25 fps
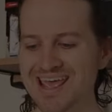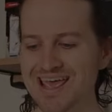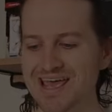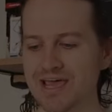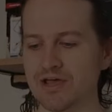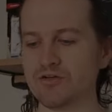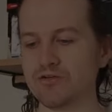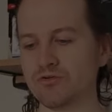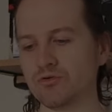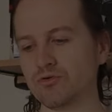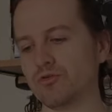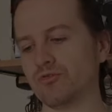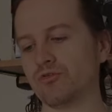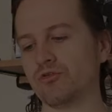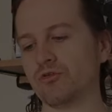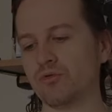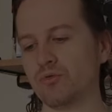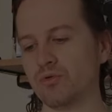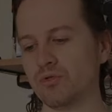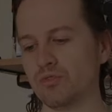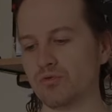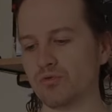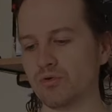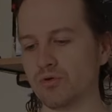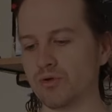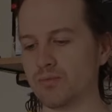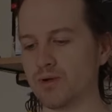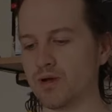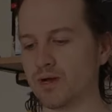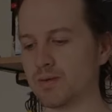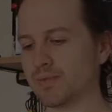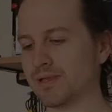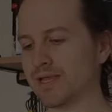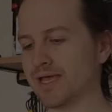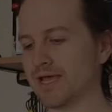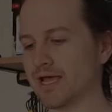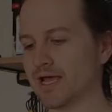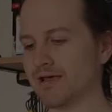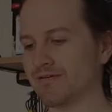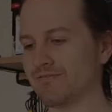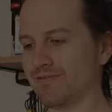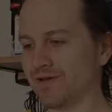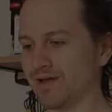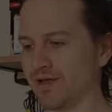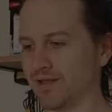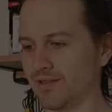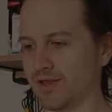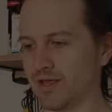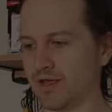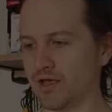And also with the Remote Play, I
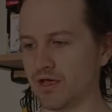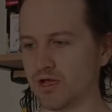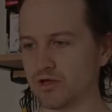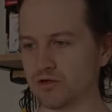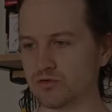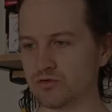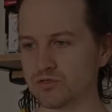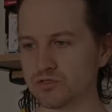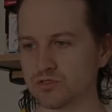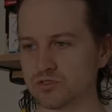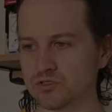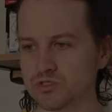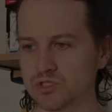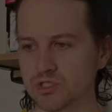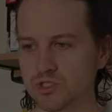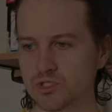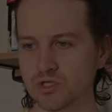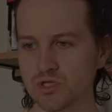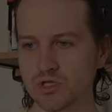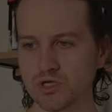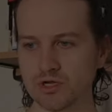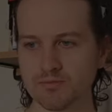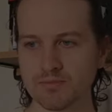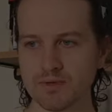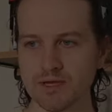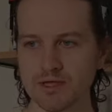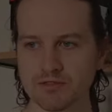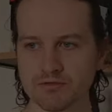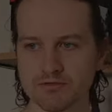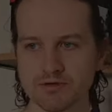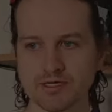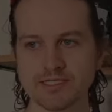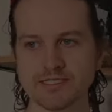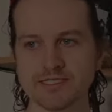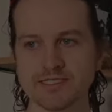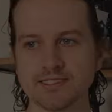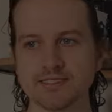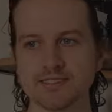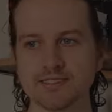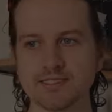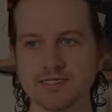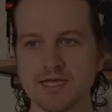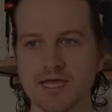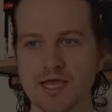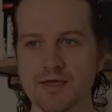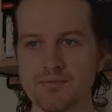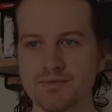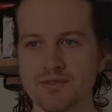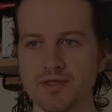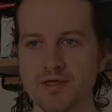found that I couldn't do a lot of my 360
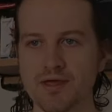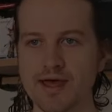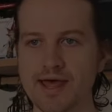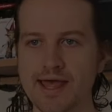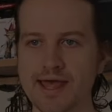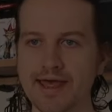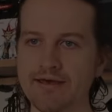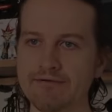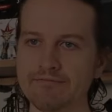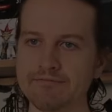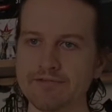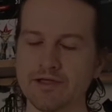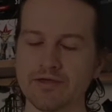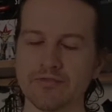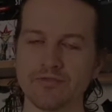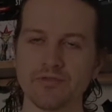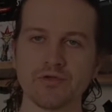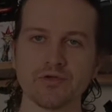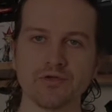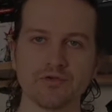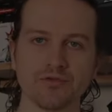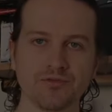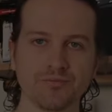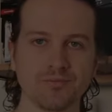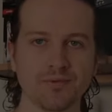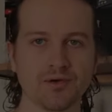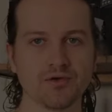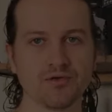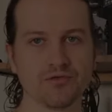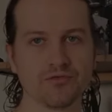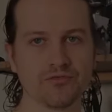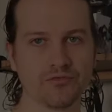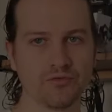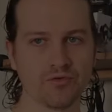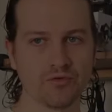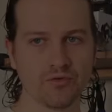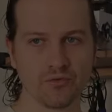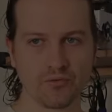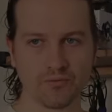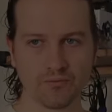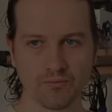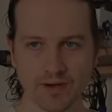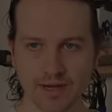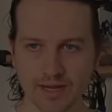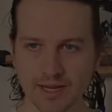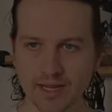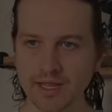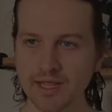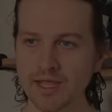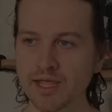games that I have downloaded to my console
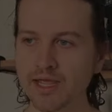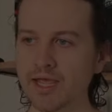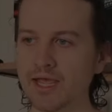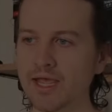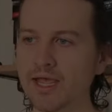already.